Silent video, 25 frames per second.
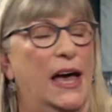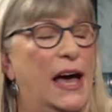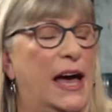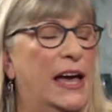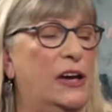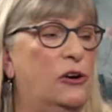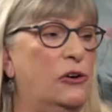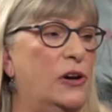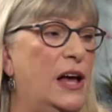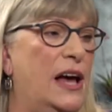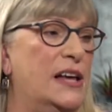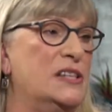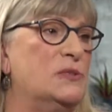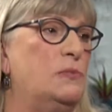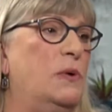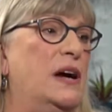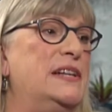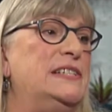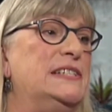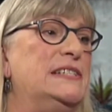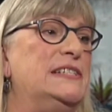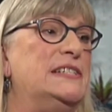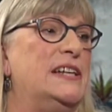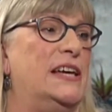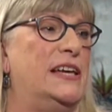I got asked why
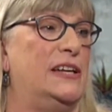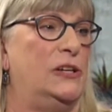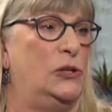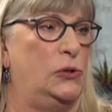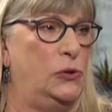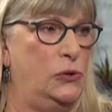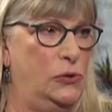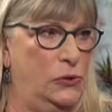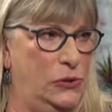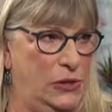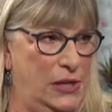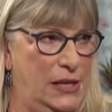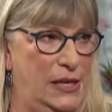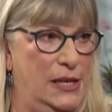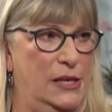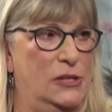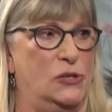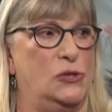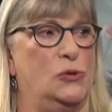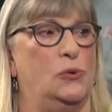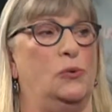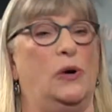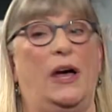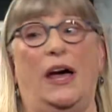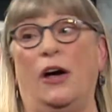didn't I include this
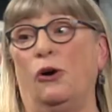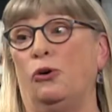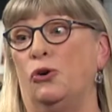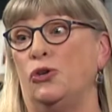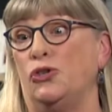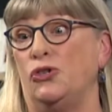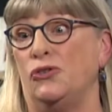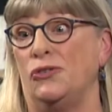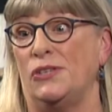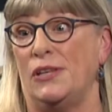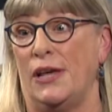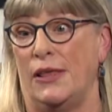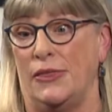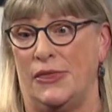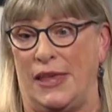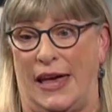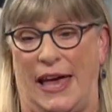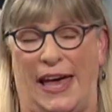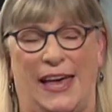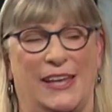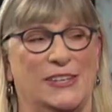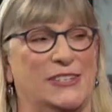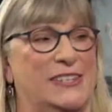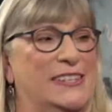or how could you say that?